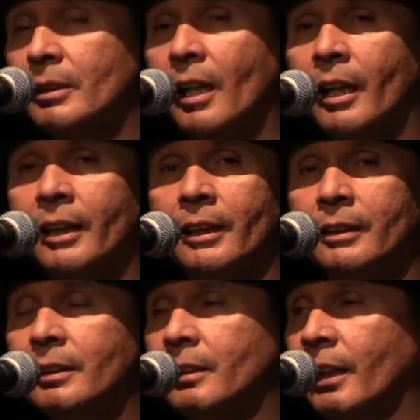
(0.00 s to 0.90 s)

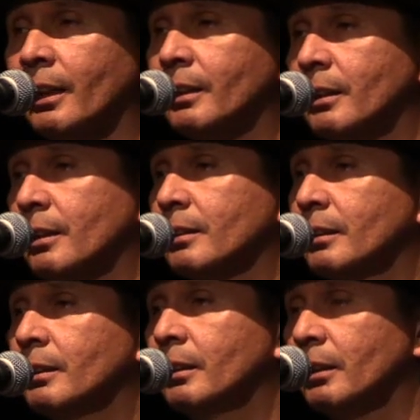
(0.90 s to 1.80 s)
I thanked
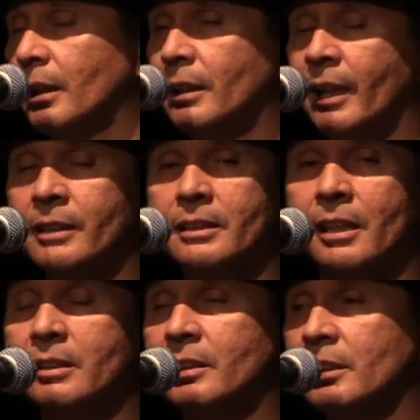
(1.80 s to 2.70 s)
the
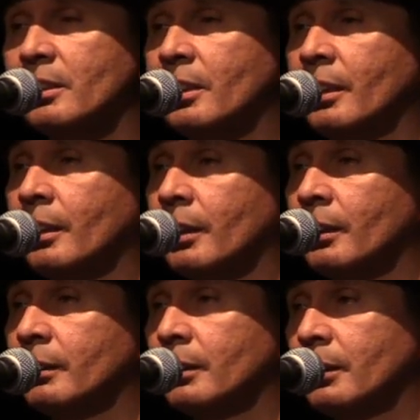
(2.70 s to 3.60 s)
ancestors
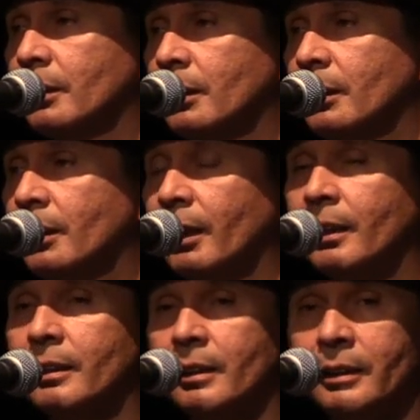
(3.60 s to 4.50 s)
here,
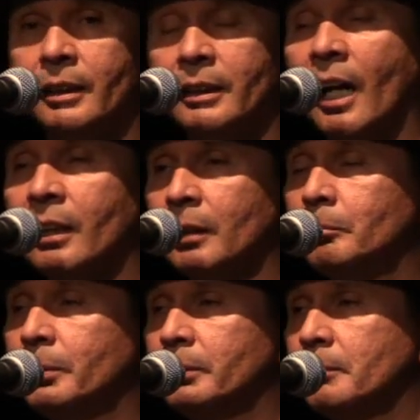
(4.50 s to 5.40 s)
thanked the
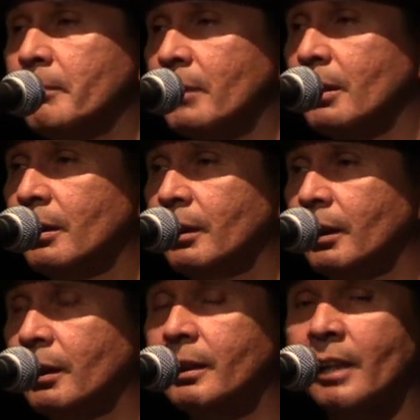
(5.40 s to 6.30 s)
Yayalab,
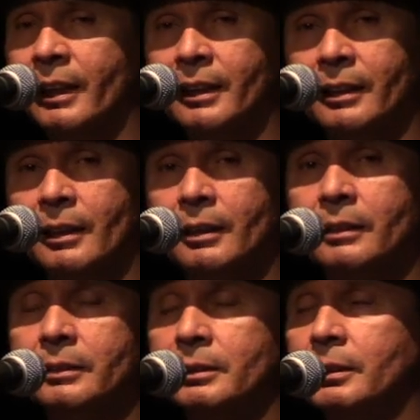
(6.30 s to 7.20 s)
and thanking
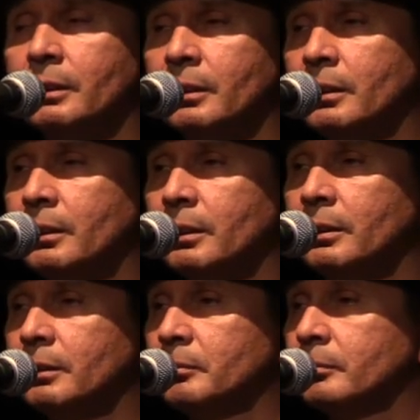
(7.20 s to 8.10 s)

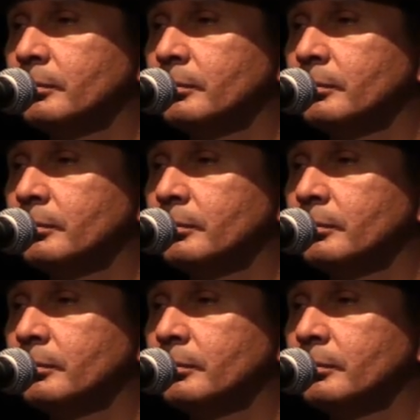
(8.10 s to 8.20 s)
the